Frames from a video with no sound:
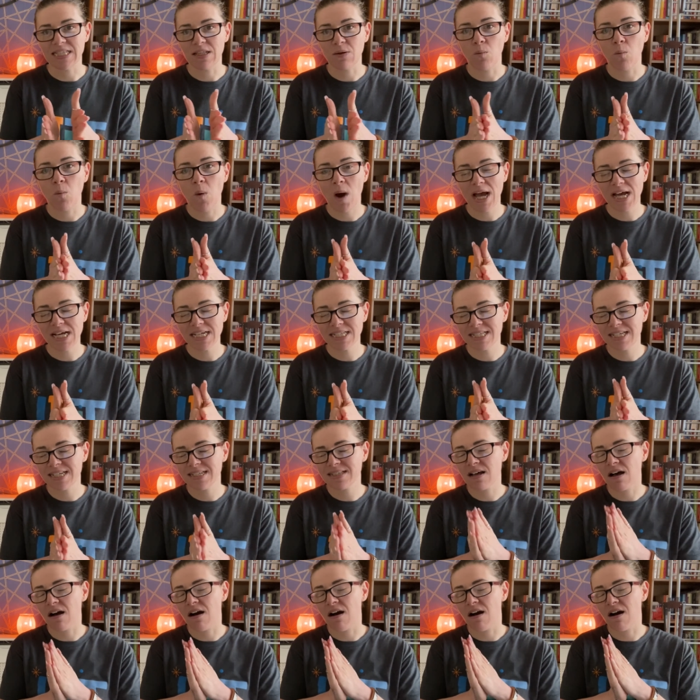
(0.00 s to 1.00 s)
The waxes
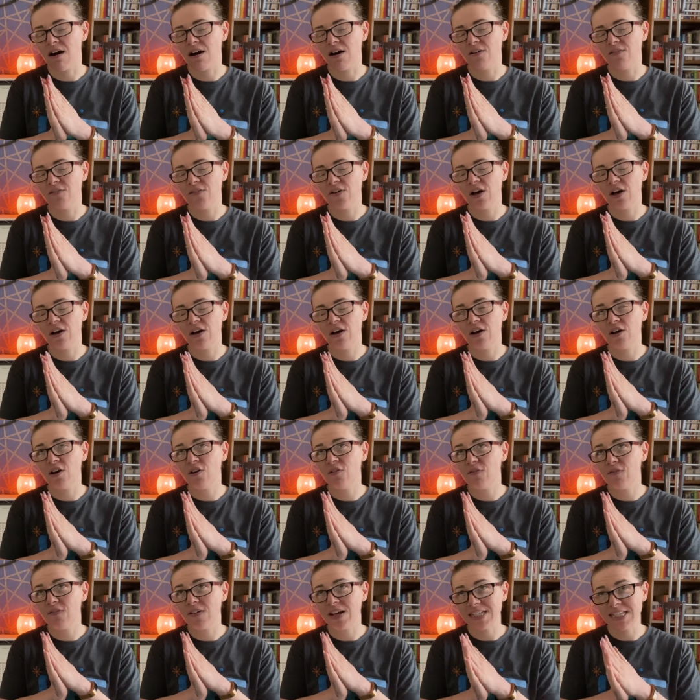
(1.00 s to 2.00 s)
are of
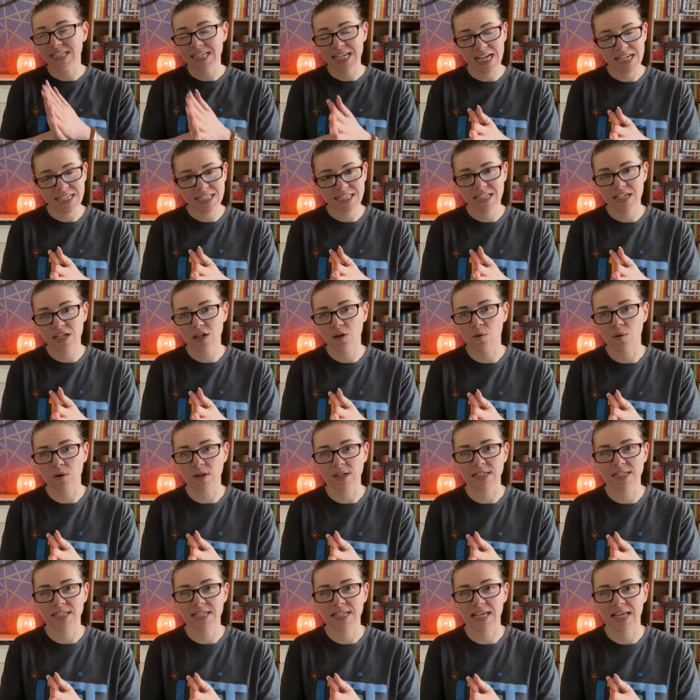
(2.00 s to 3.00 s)
fantastic
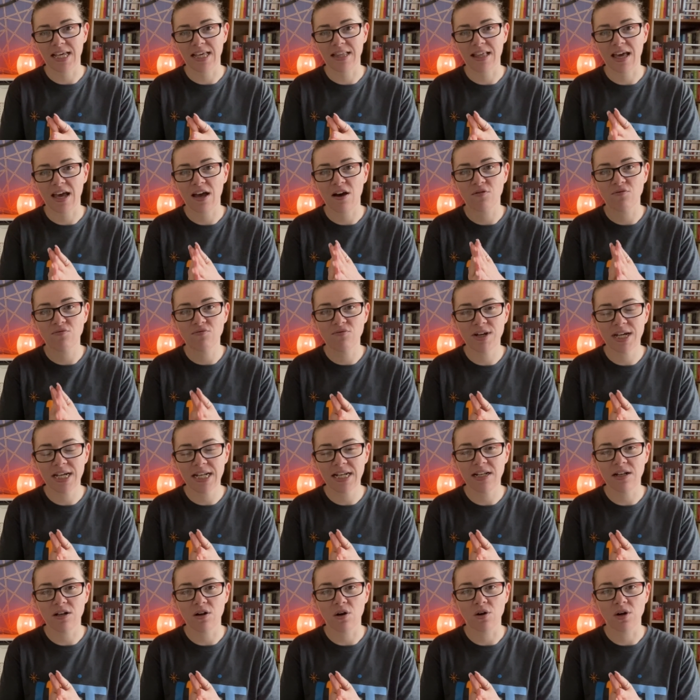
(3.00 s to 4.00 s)
quality. They are
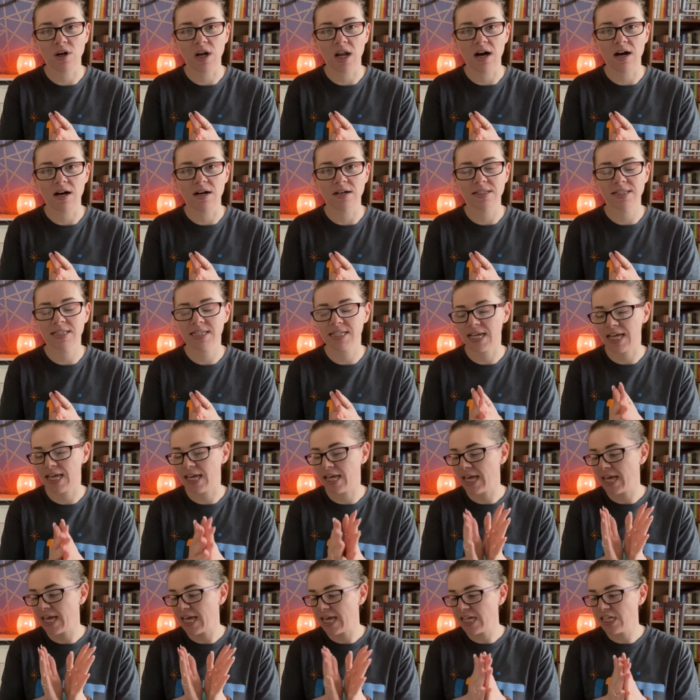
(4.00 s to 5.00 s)
really long
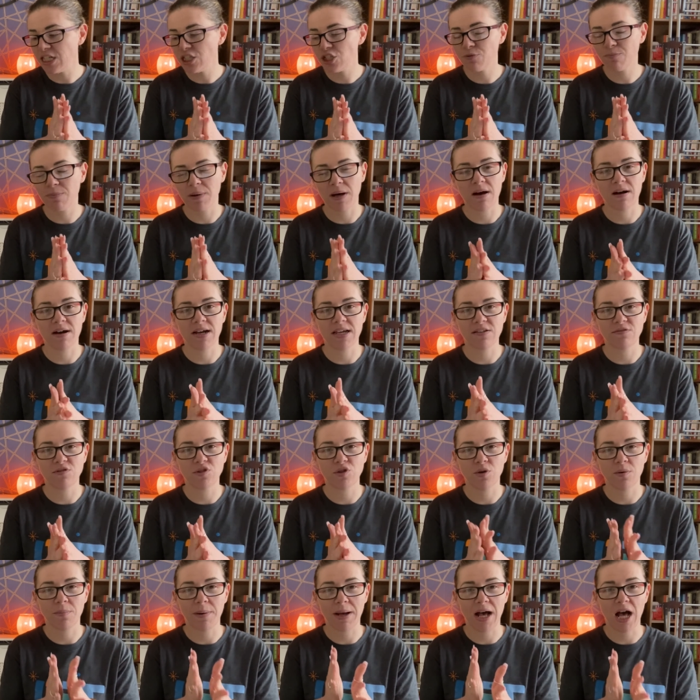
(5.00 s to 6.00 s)
lasting. Each bar gives
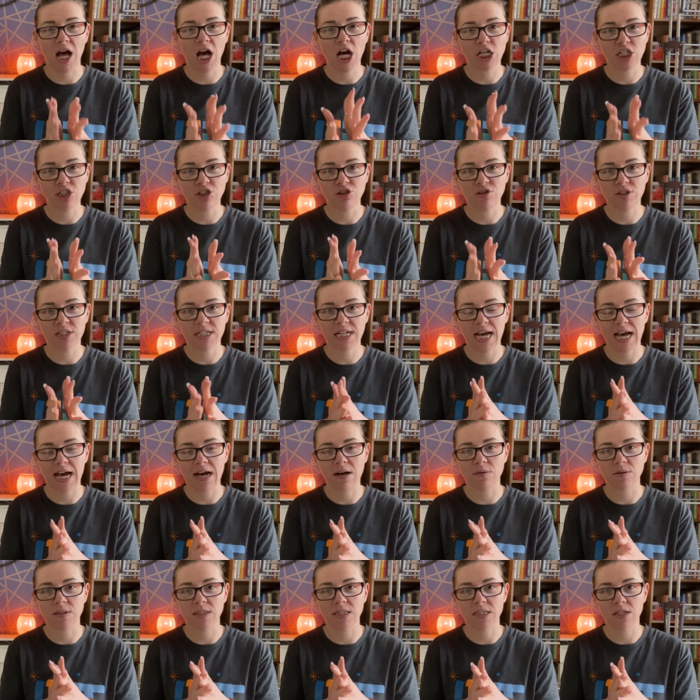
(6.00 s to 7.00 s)
you about 100
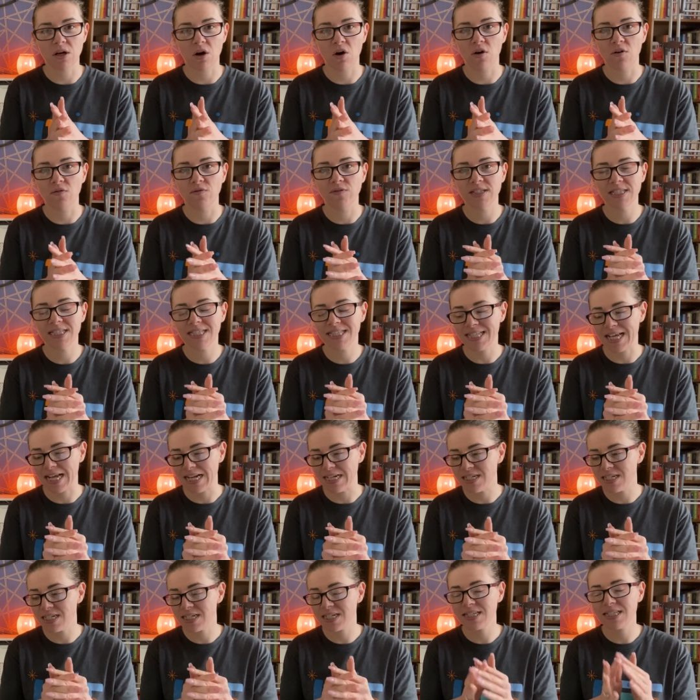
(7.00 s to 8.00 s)
hours of
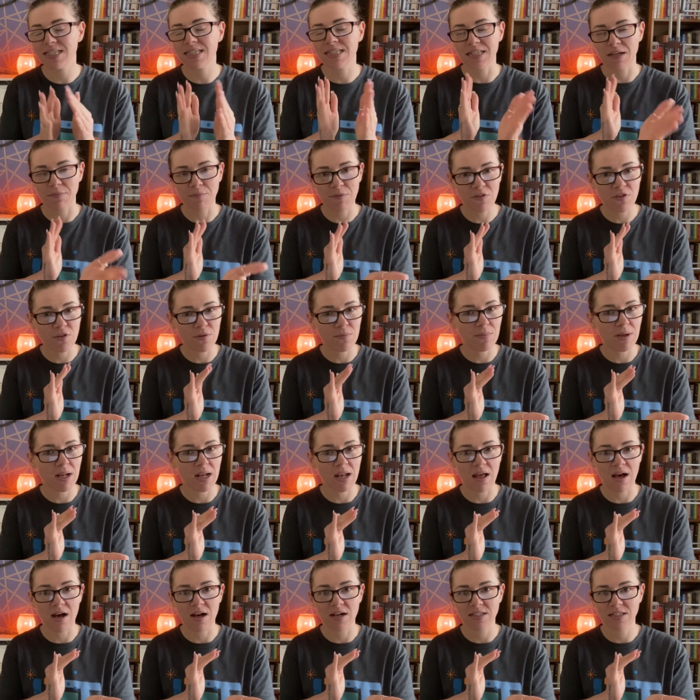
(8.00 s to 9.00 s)
scent. Some of them
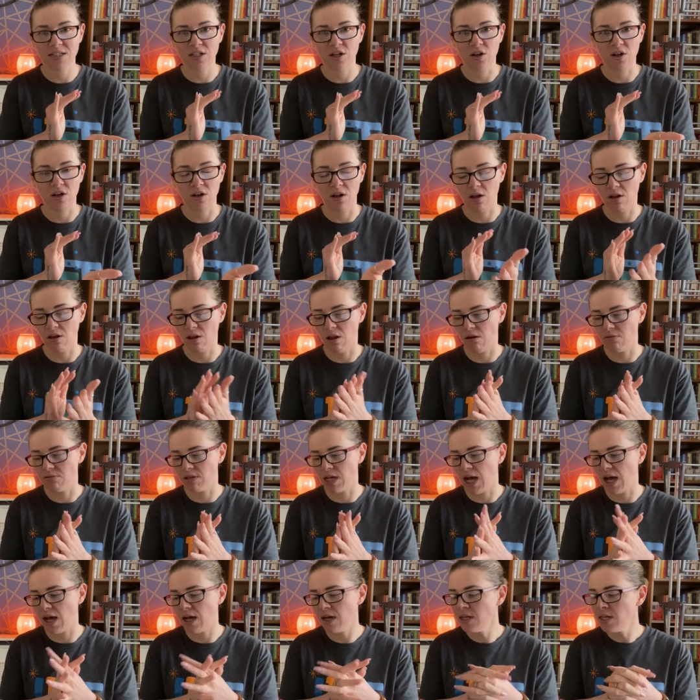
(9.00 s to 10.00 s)
last a lot
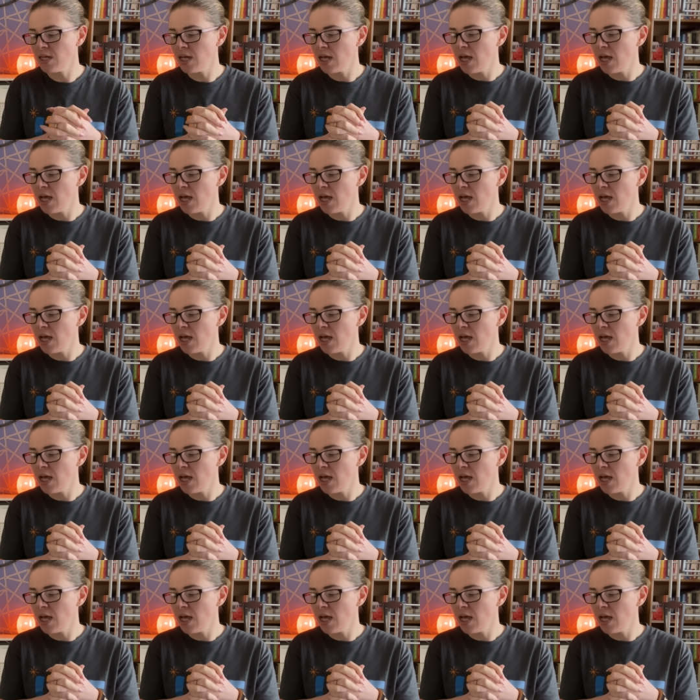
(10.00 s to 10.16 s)
longer.